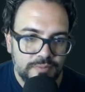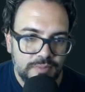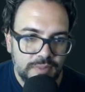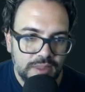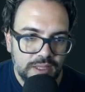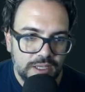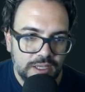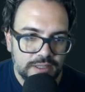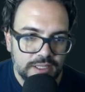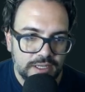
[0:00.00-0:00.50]

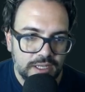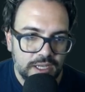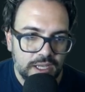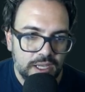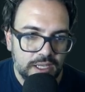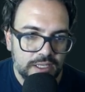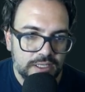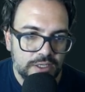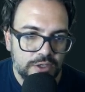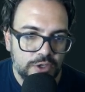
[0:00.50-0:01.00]
And then
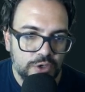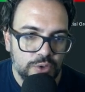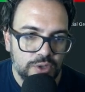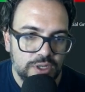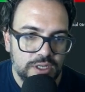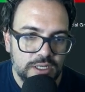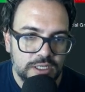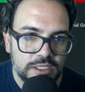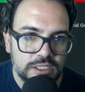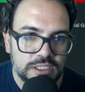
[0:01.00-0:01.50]

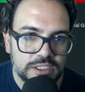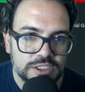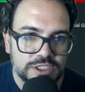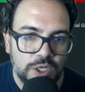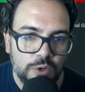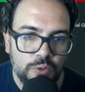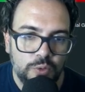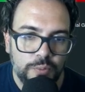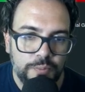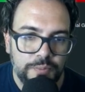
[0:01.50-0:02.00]
Hua
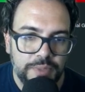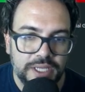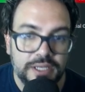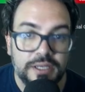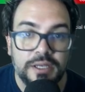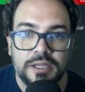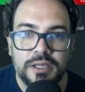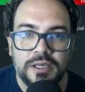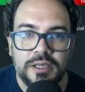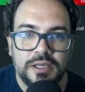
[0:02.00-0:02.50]
Shaobin,